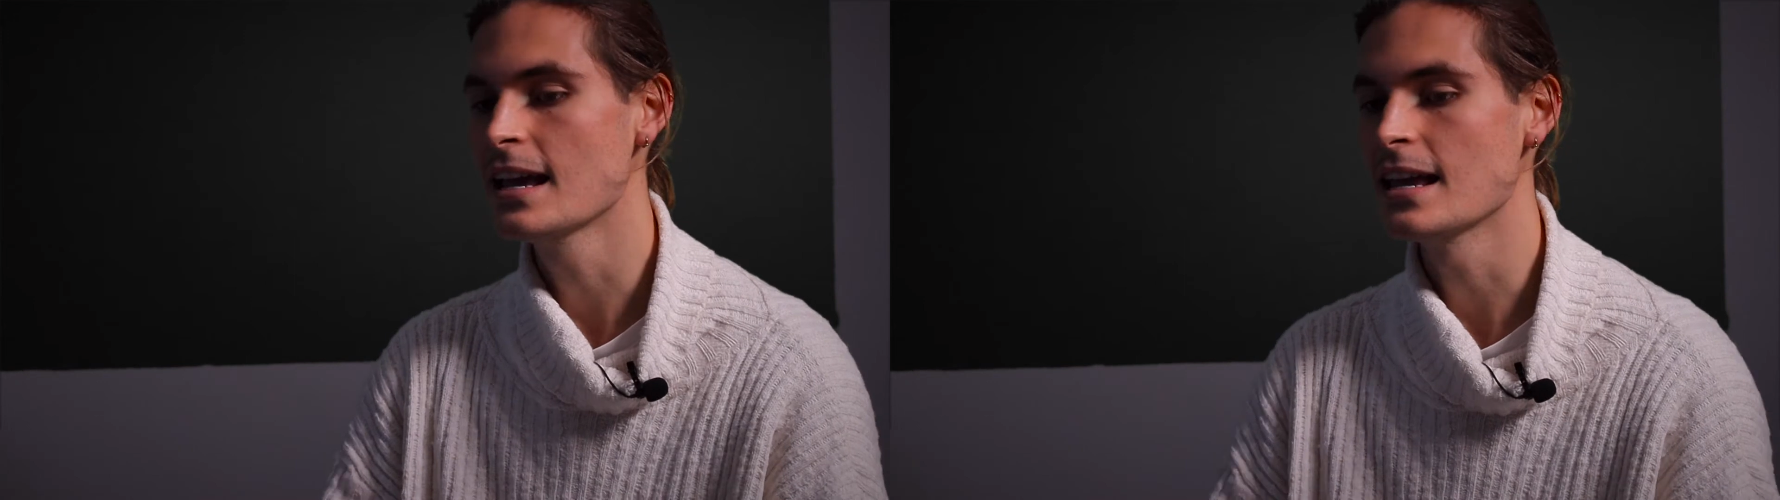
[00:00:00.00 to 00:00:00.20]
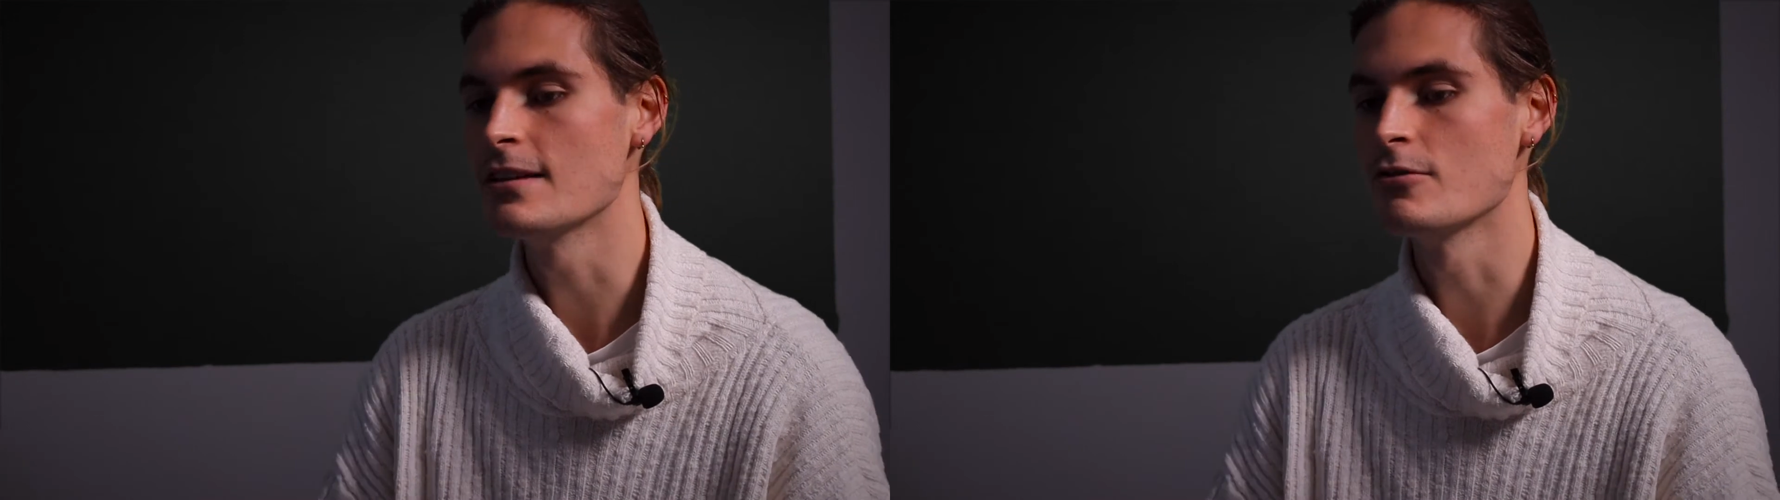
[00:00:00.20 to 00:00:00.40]

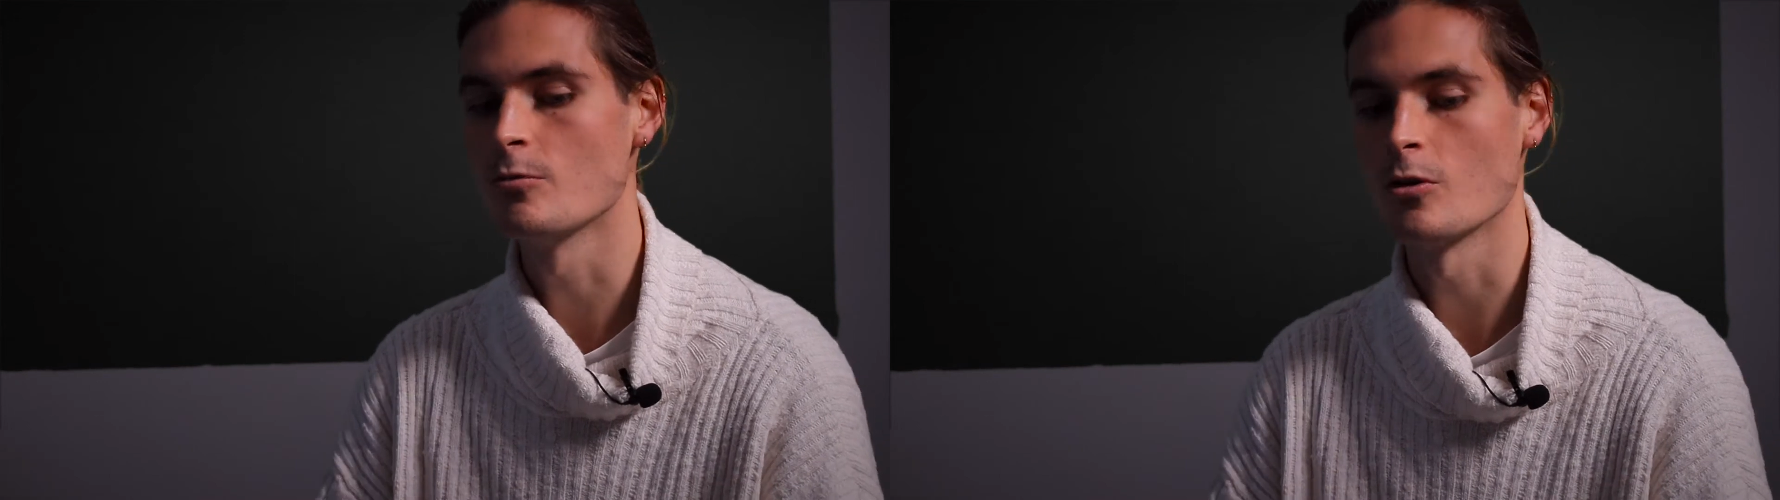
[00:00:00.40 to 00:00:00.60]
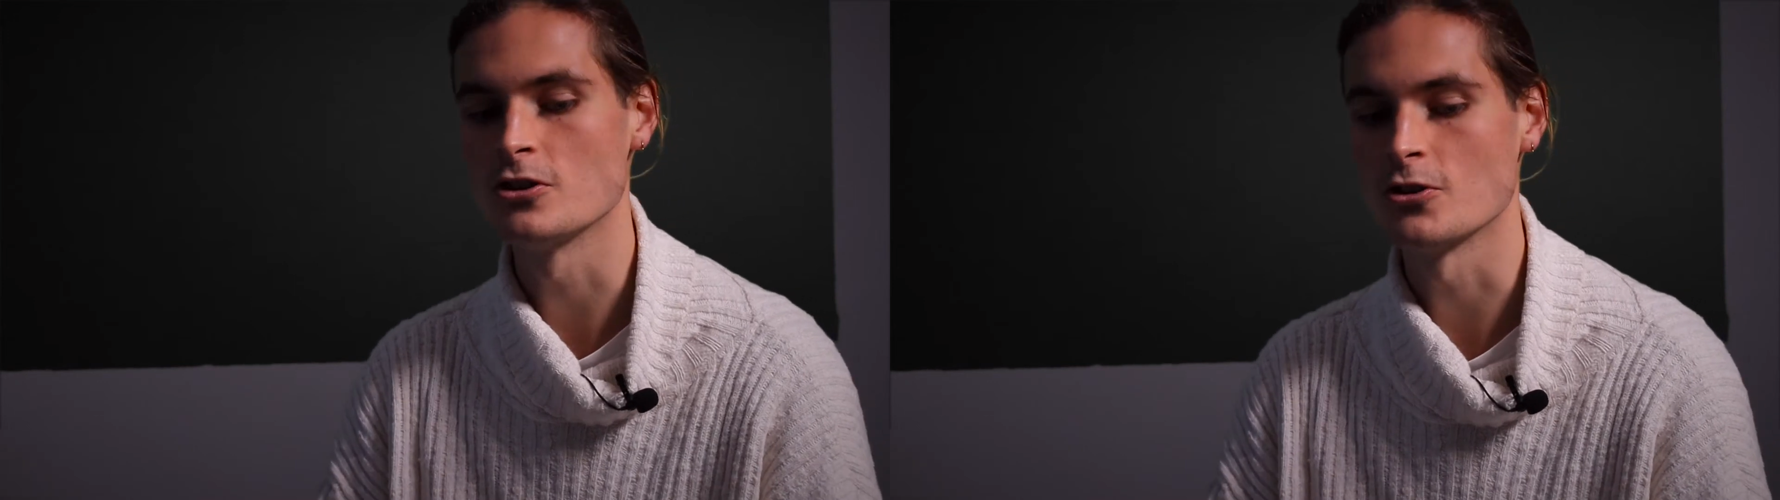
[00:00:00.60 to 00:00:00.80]
even
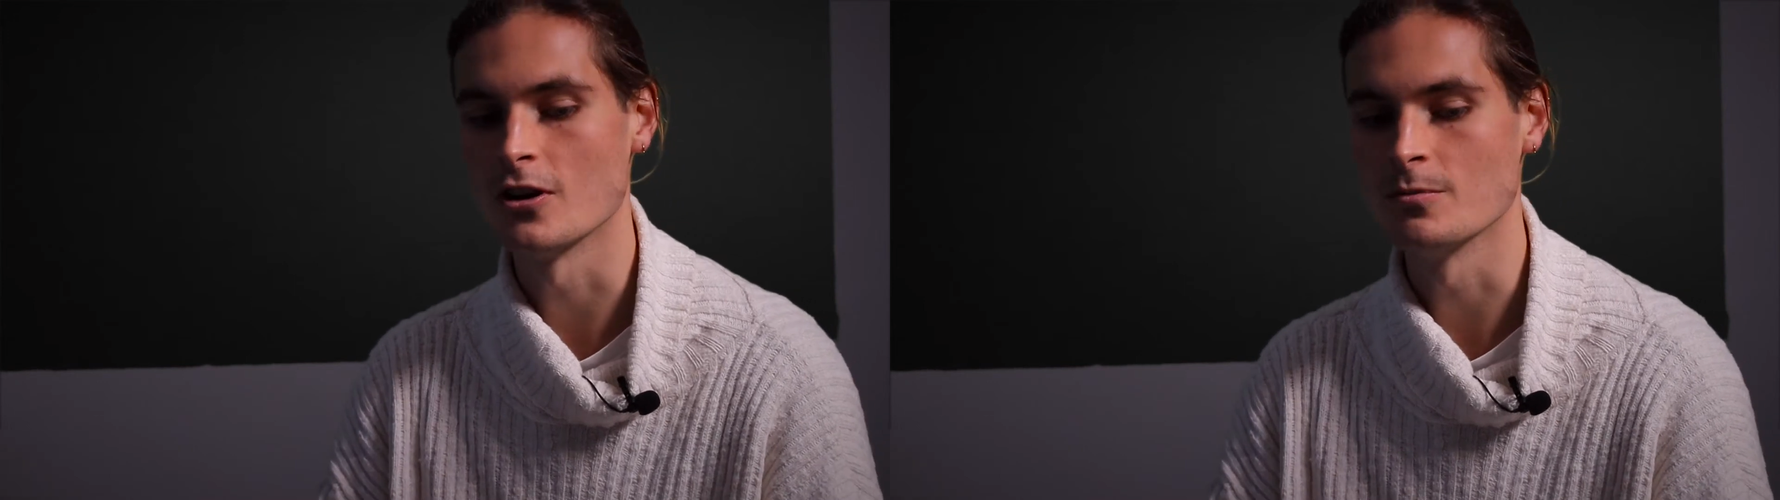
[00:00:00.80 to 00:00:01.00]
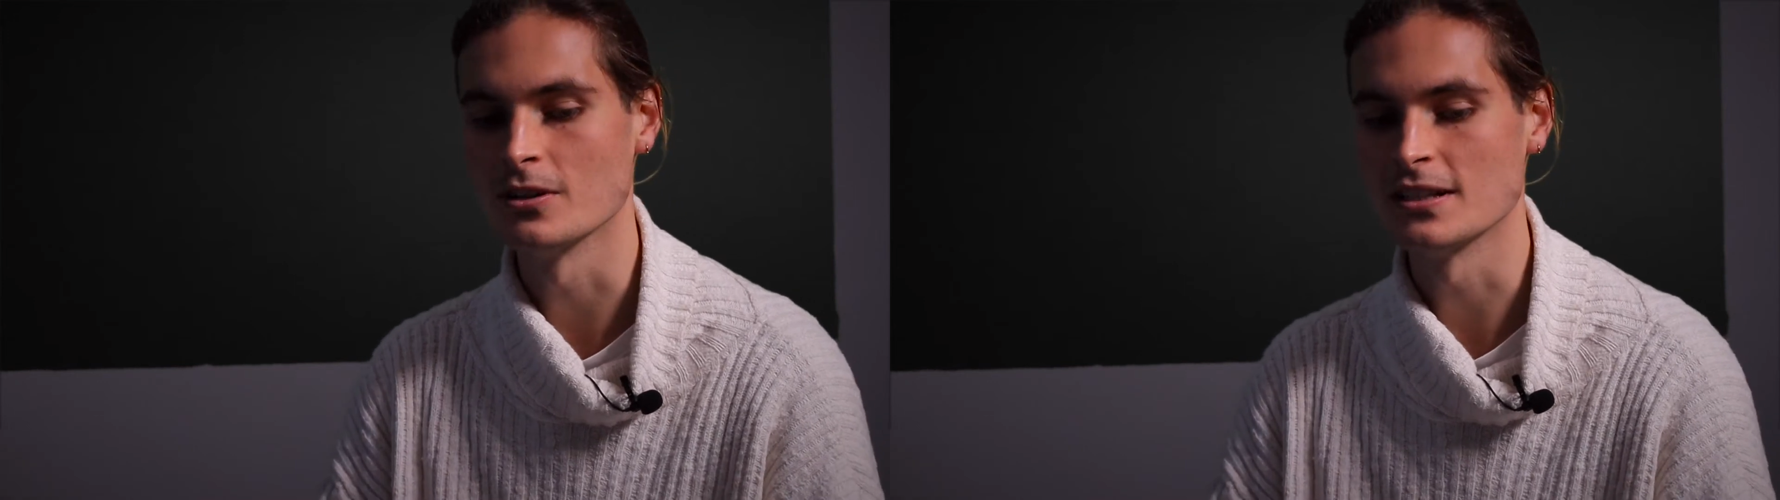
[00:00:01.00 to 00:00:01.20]
more
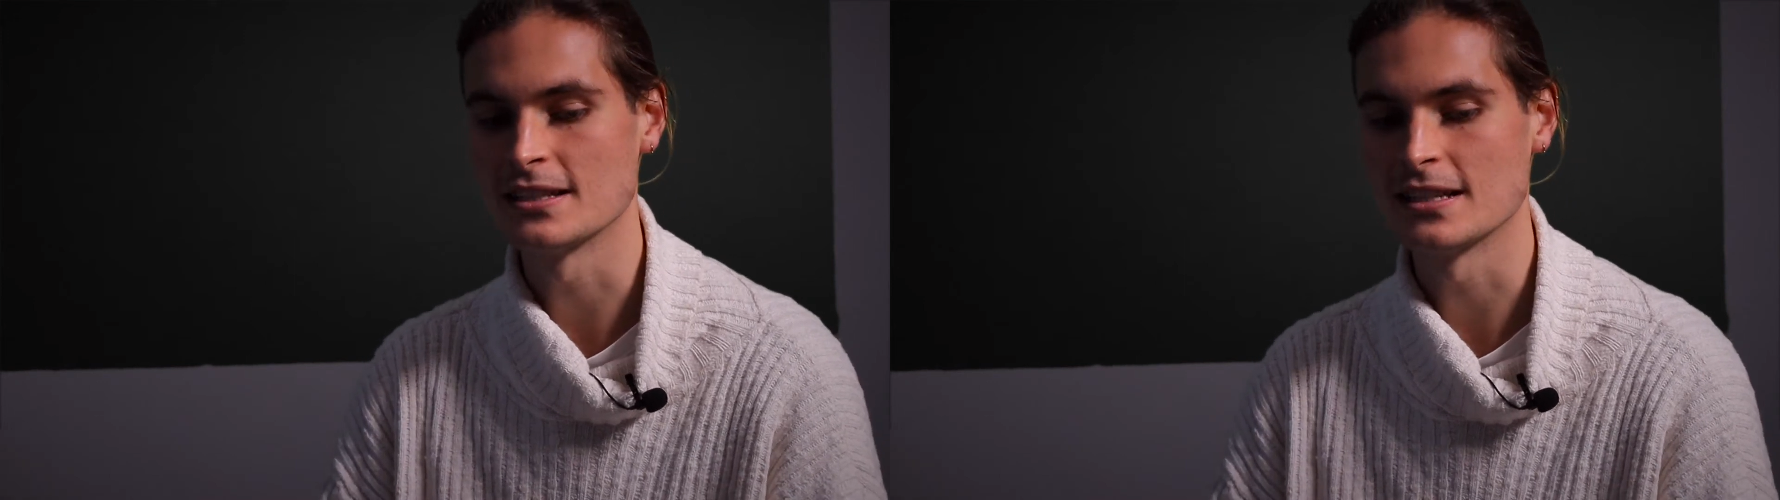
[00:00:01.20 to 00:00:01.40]
enjoyable is